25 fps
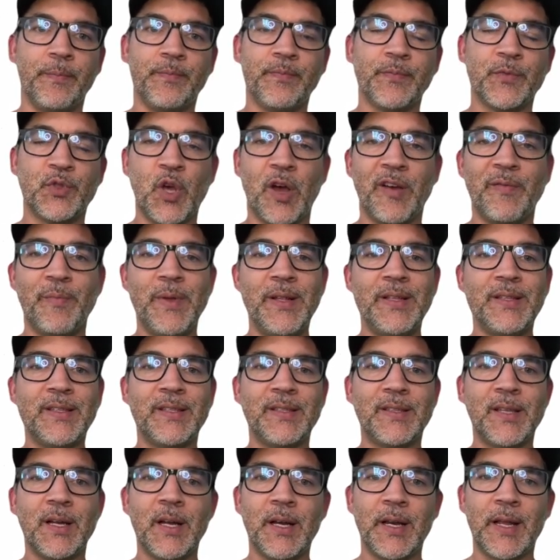So I've been
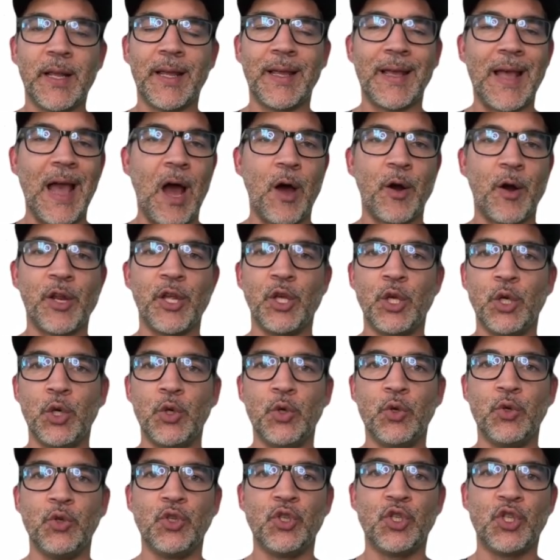studying how to
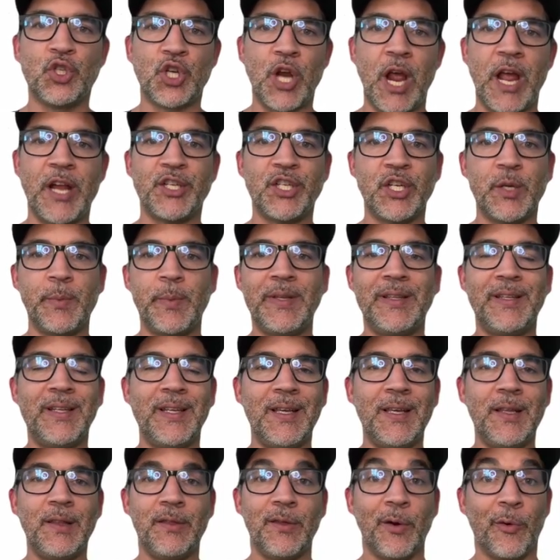use
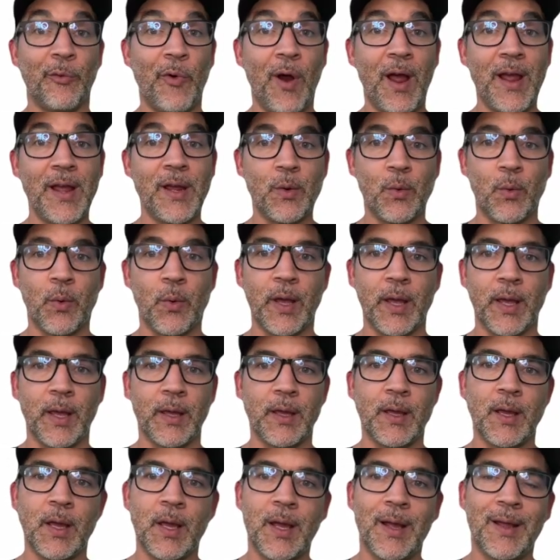ChatGPT the right
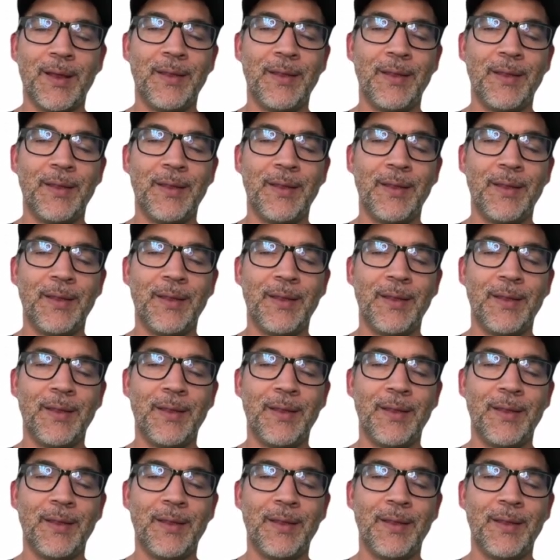way,